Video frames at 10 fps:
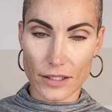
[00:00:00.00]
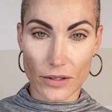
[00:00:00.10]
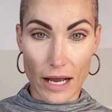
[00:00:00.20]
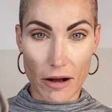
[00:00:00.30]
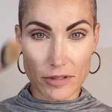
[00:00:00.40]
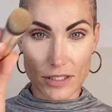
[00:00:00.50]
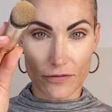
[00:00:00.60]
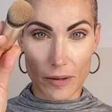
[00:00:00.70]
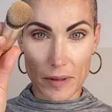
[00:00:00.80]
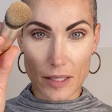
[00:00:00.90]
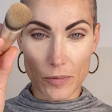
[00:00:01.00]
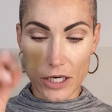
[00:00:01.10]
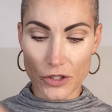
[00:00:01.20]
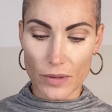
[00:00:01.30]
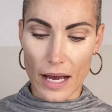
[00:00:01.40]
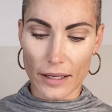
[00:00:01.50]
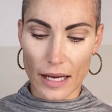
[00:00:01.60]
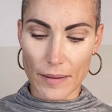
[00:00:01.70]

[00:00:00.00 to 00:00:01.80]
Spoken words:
So now I'm just flipping the brush around.